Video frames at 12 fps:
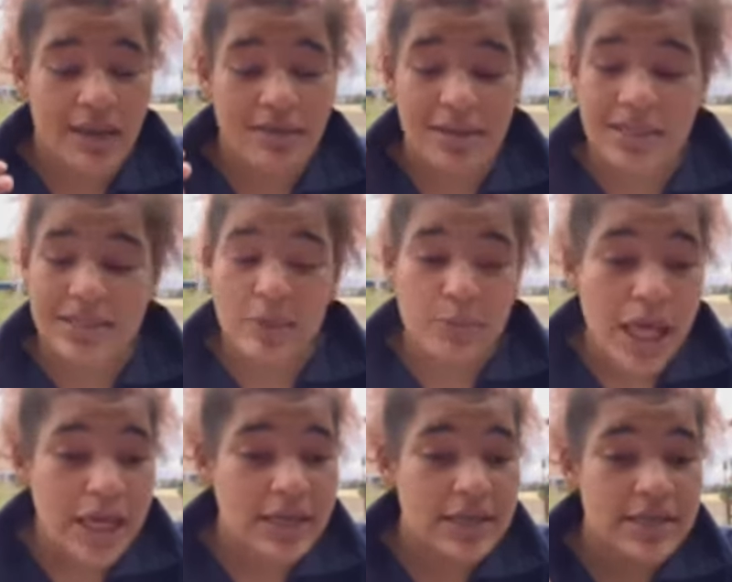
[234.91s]
things like
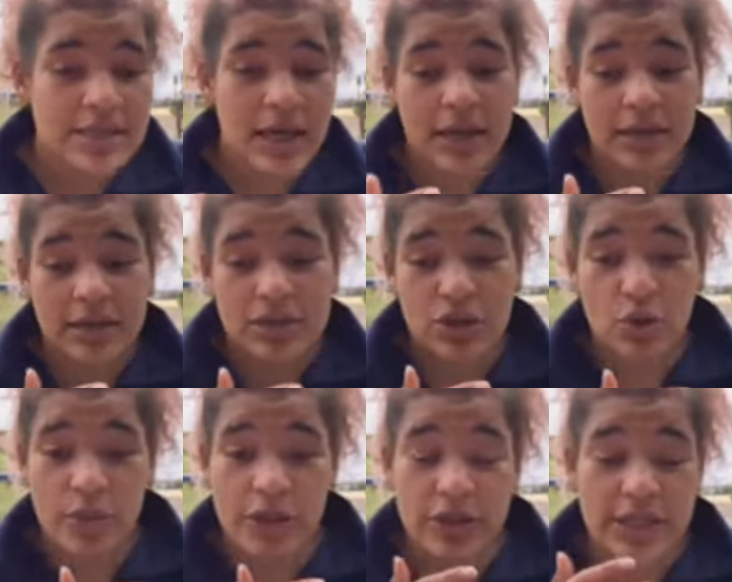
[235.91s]
Blackness and
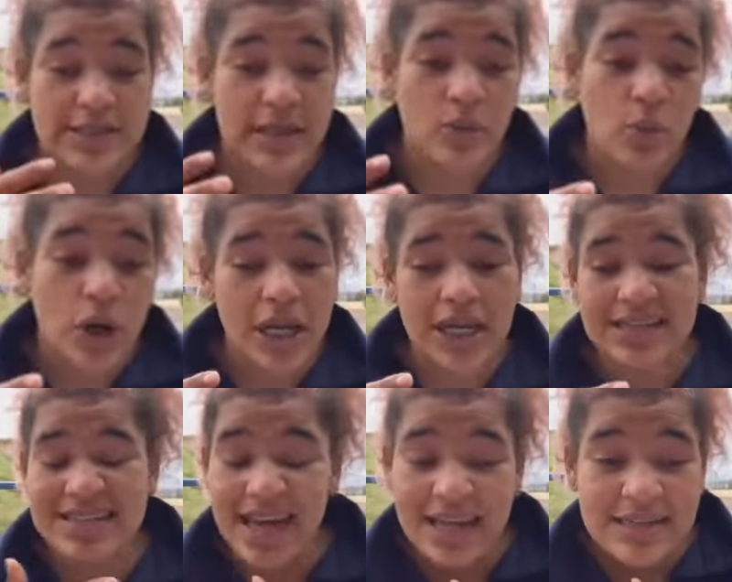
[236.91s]
queerness can work
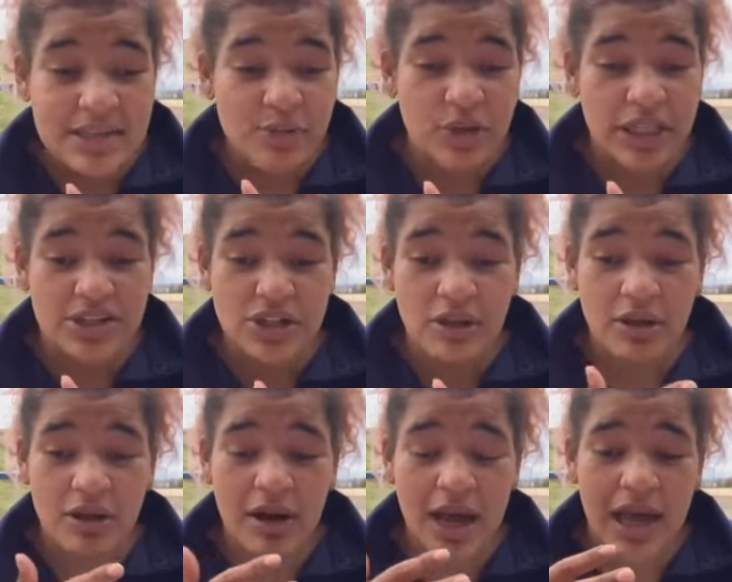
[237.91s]
in tandem with each
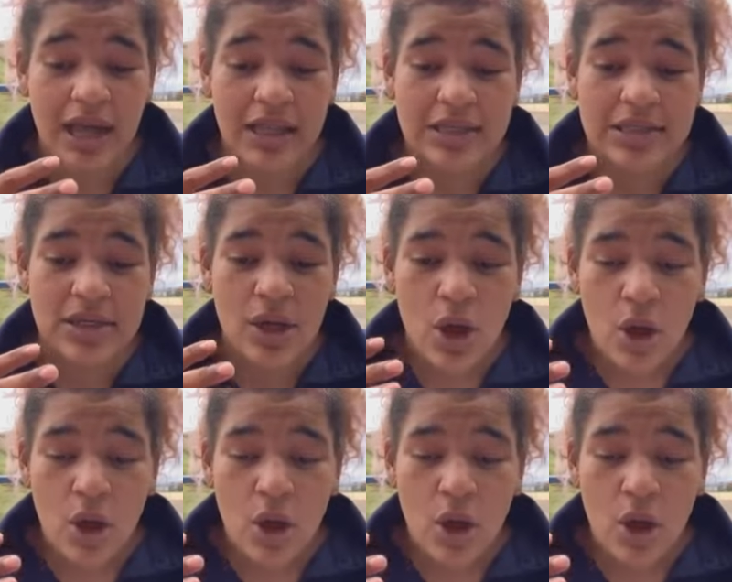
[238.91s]
other, and